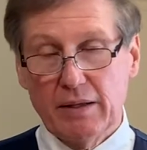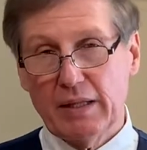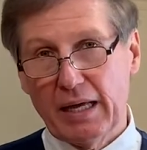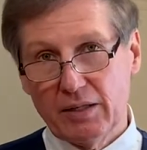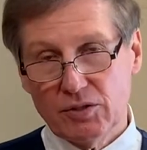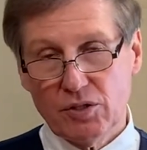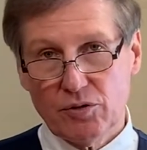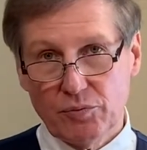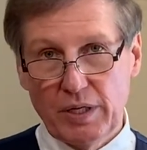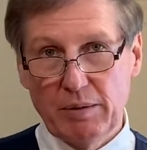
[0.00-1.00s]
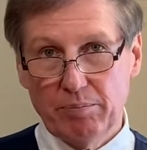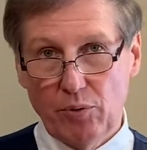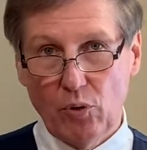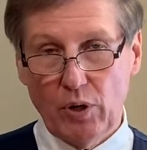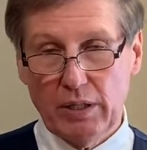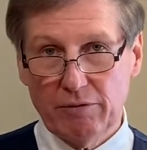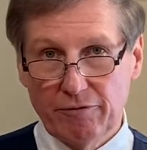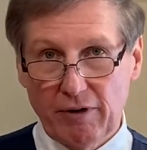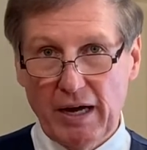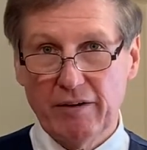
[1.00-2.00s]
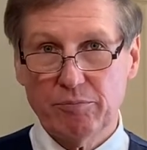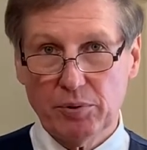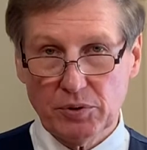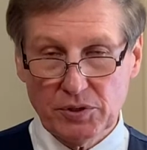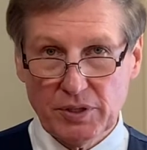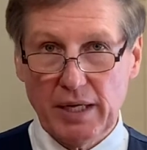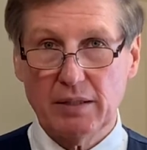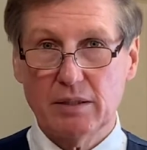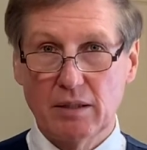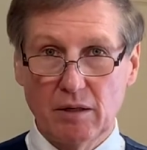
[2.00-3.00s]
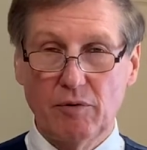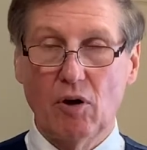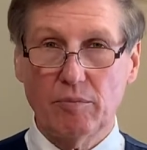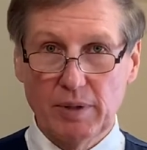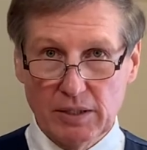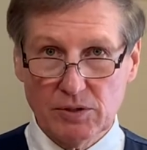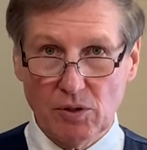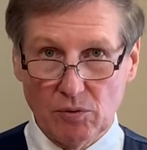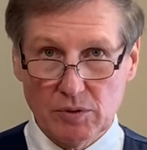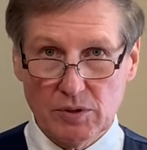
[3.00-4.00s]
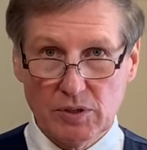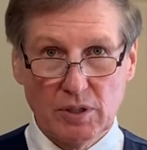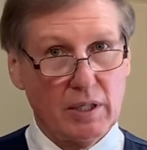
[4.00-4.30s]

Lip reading: That is 3.5% of all Minnesotans.